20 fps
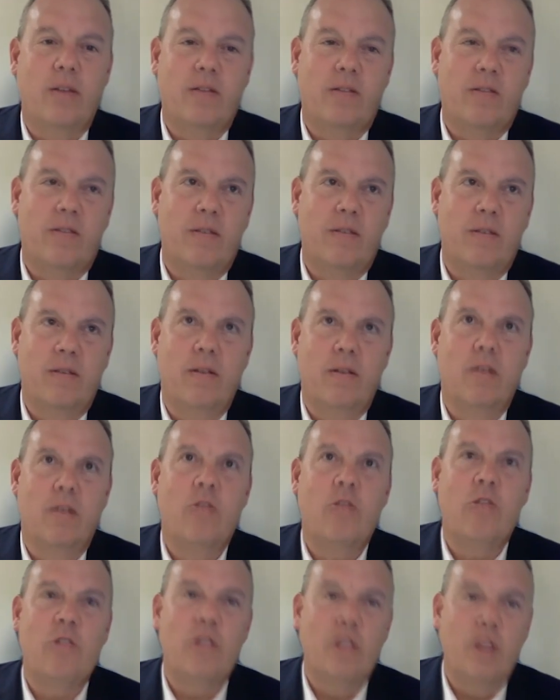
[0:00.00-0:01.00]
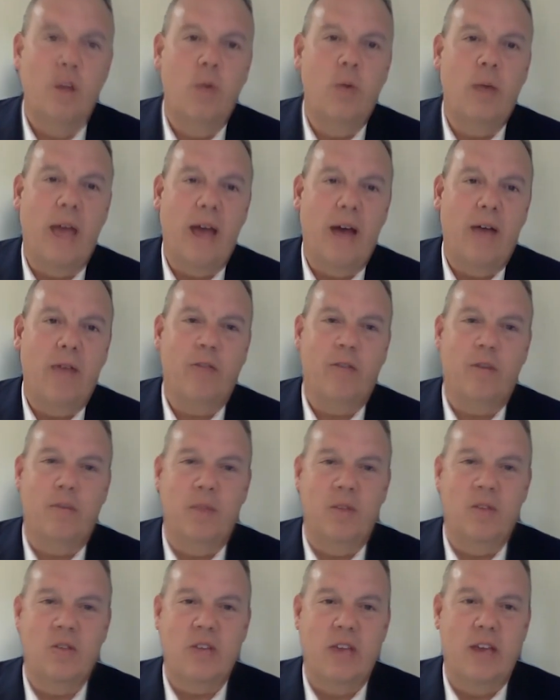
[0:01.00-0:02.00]
to slow down some of the
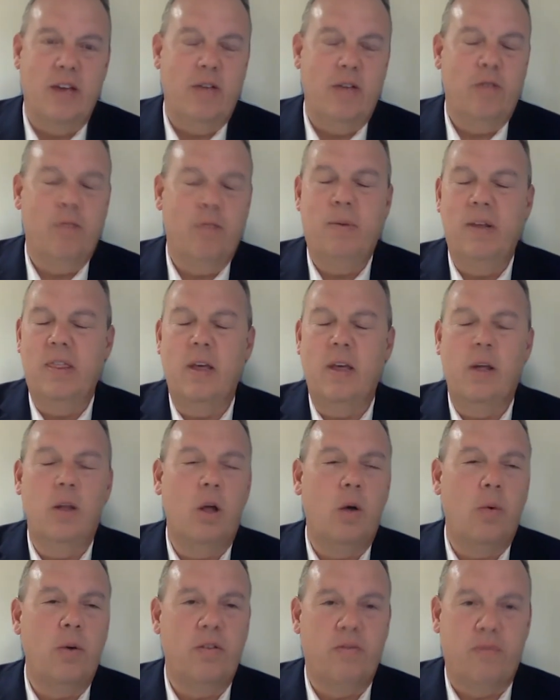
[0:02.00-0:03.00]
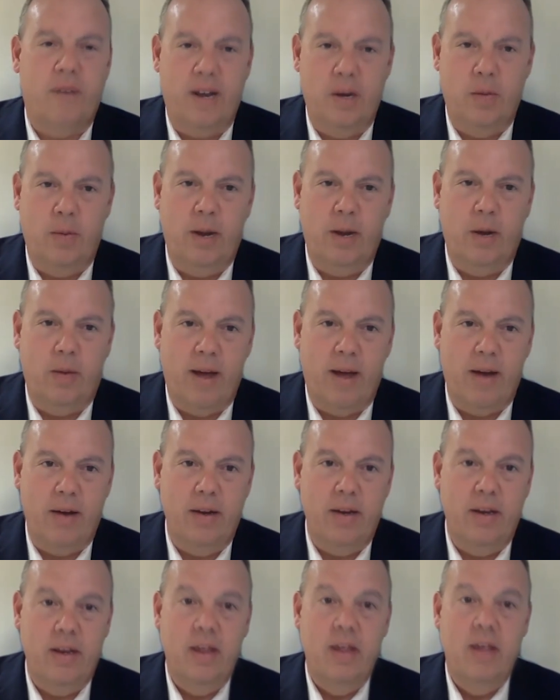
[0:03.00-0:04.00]
sales, but they'll always find a way around
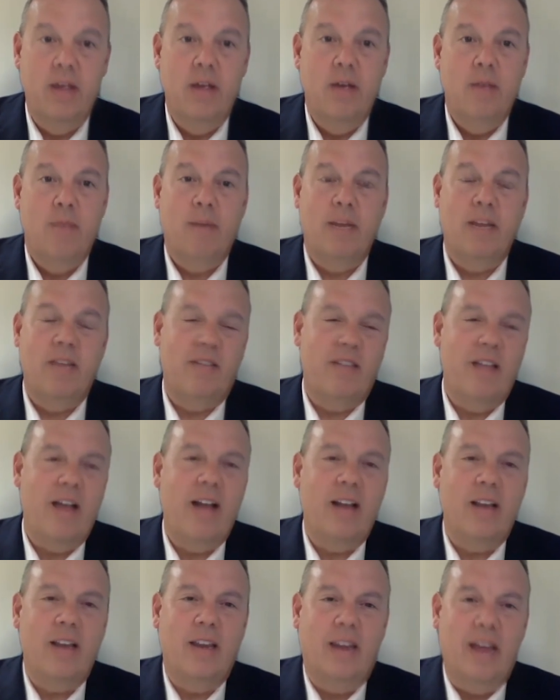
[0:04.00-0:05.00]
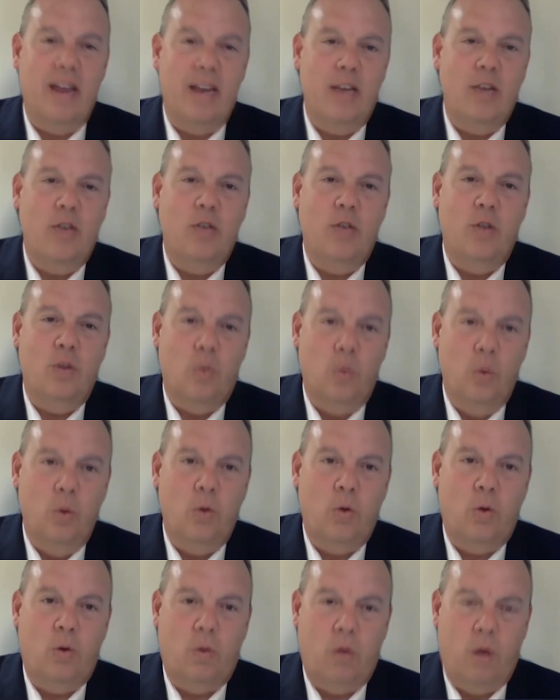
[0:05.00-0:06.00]
it. Matt Ross is the
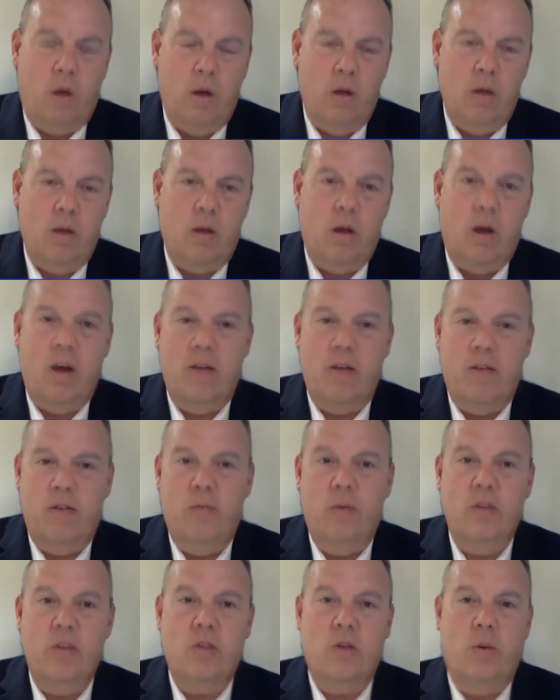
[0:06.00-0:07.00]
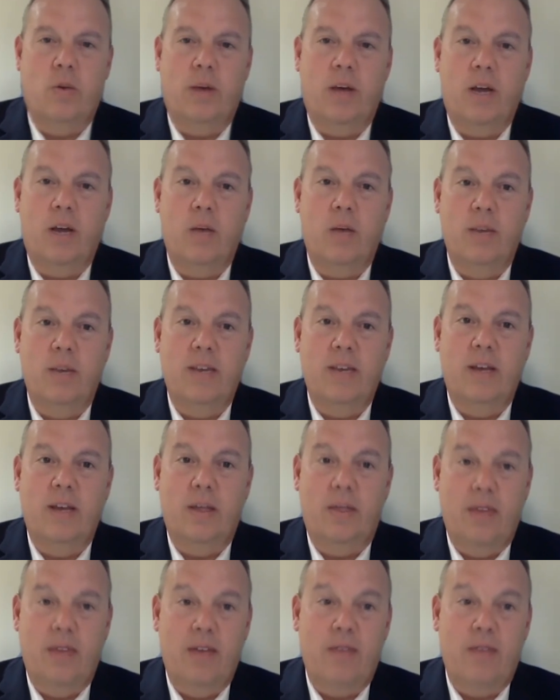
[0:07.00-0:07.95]
spokesperson for Californians Against Retail and Residential